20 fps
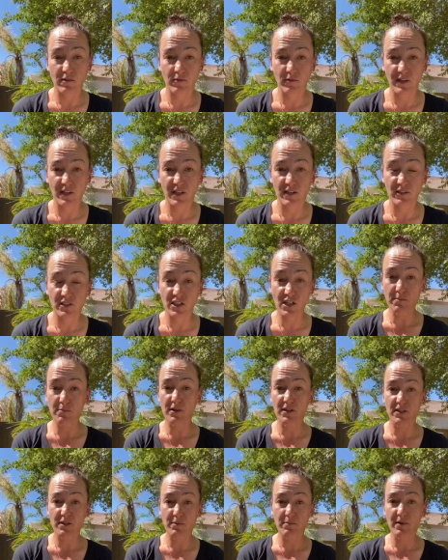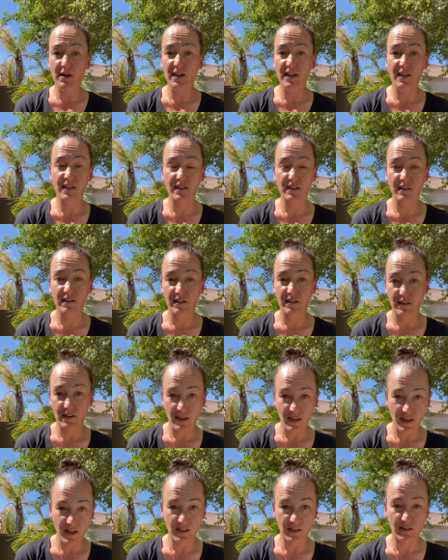When you jump on your bike
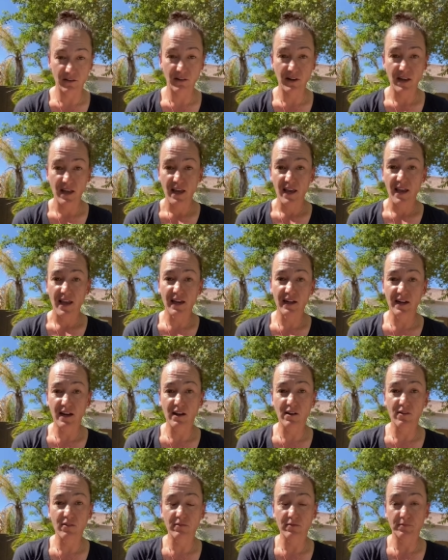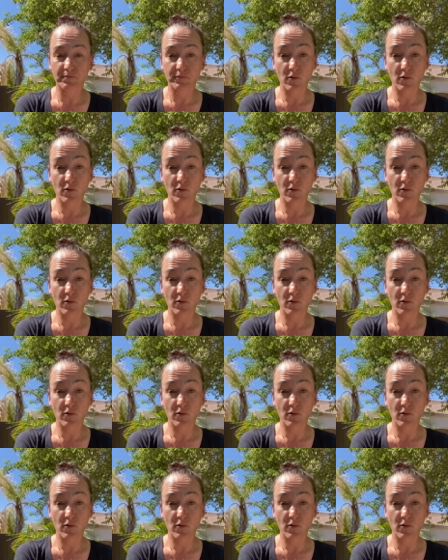and you head out,